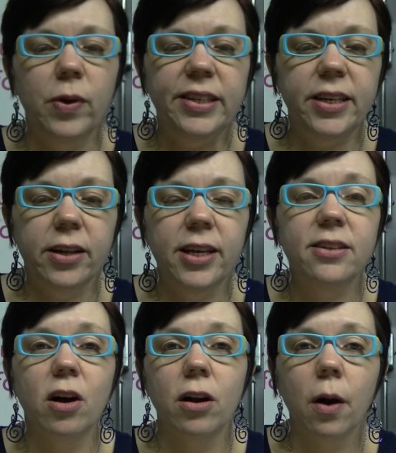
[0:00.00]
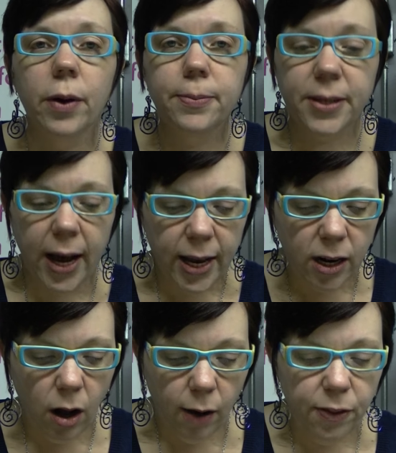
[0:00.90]
We sell these on our website
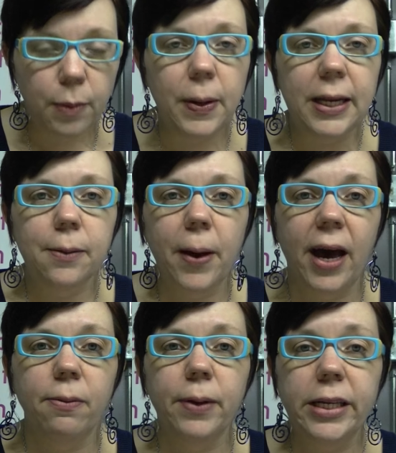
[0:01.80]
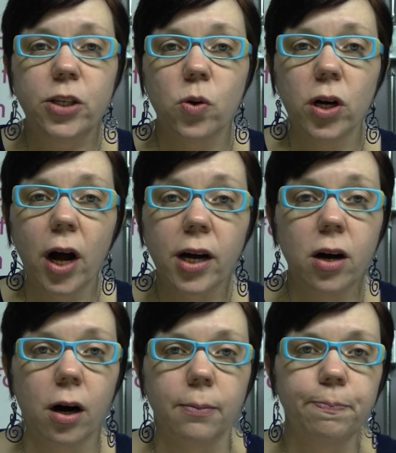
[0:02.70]
at
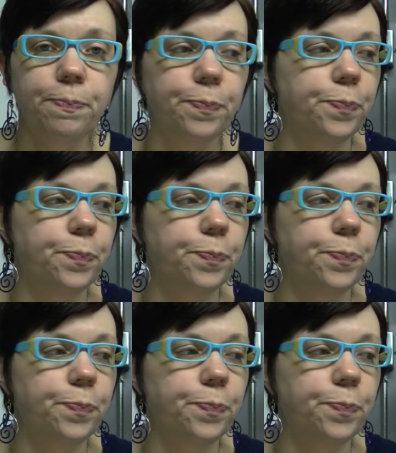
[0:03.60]
offthebeadedpathbeadstore.com.